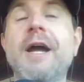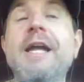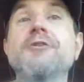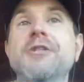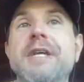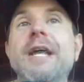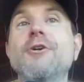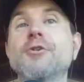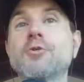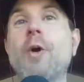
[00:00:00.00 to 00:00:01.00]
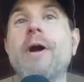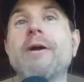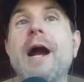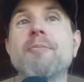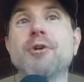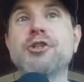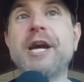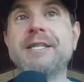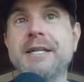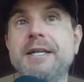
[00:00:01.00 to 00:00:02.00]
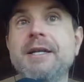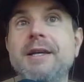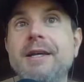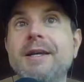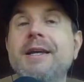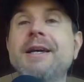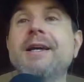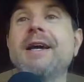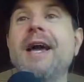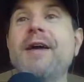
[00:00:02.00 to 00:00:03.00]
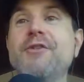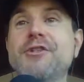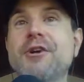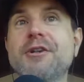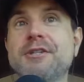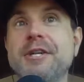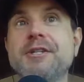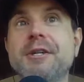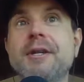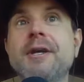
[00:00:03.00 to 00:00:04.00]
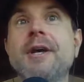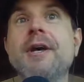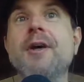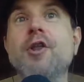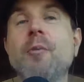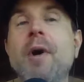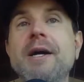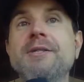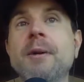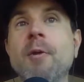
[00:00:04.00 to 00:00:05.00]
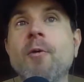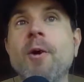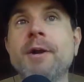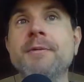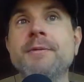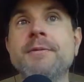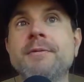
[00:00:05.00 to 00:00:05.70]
Here's where I projected at the start of the season. The Bucks number 1.